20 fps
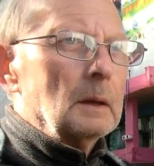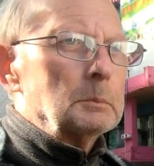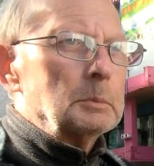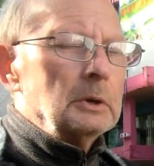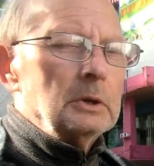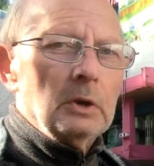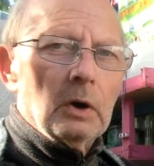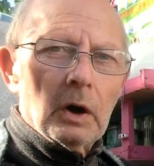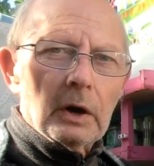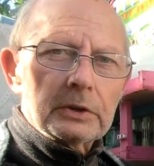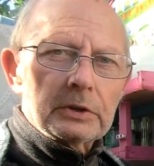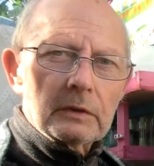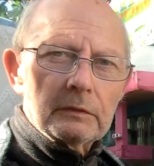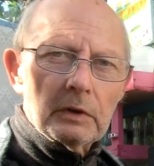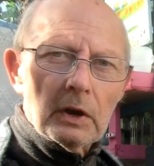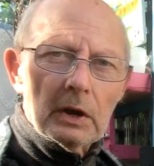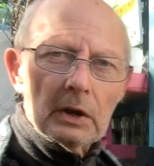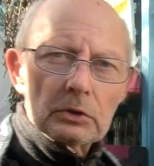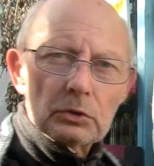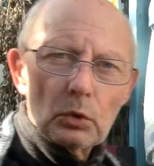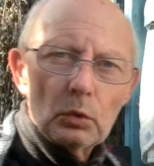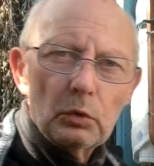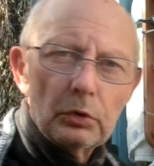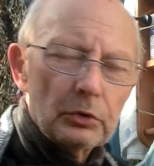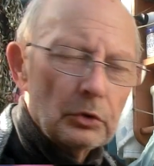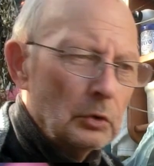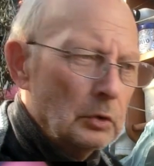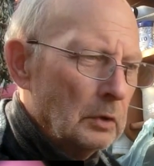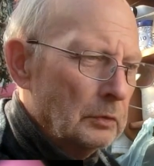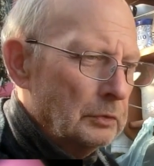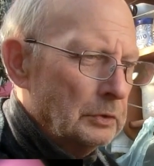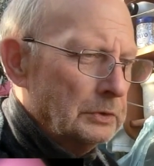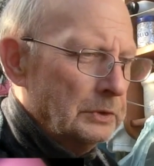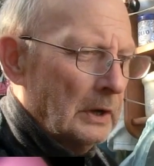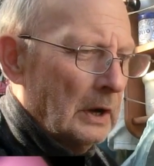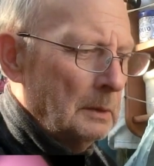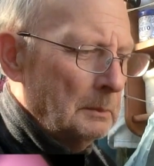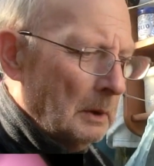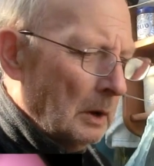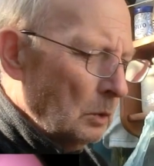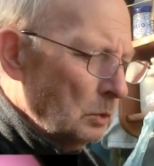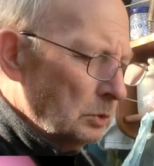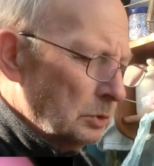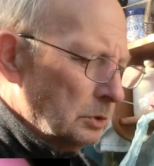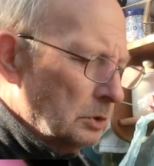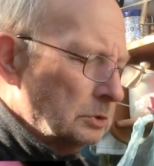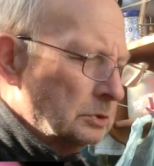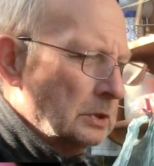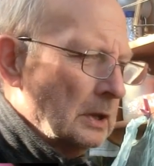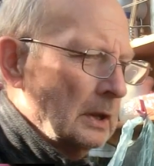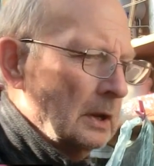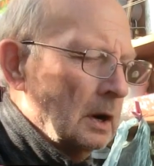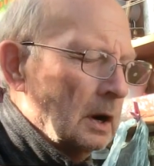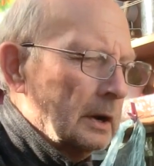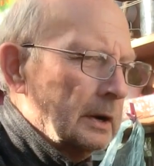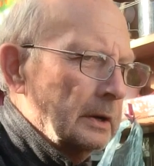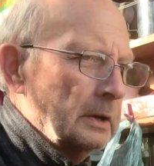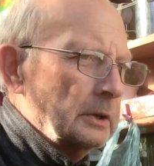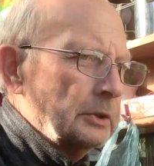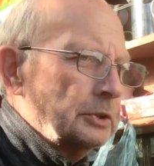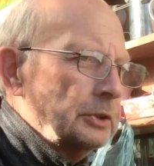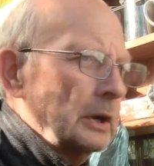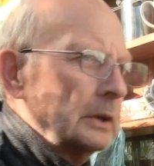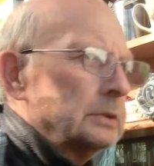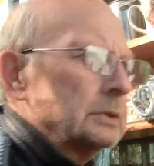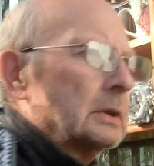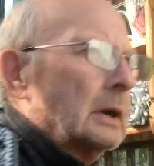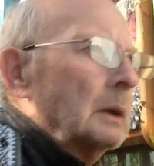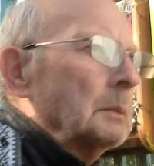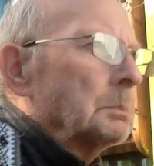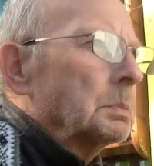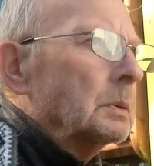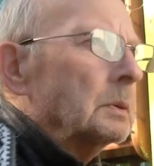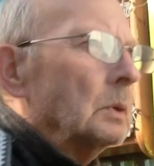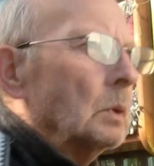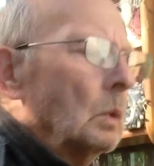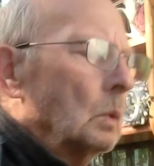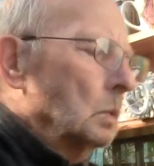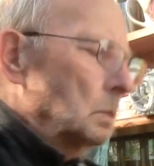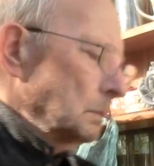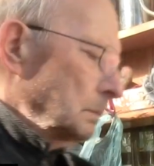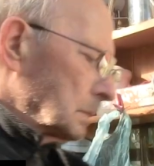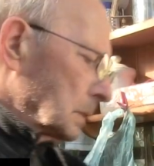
Be nice if it is all through the same holes, because then I can adjust up. Oh.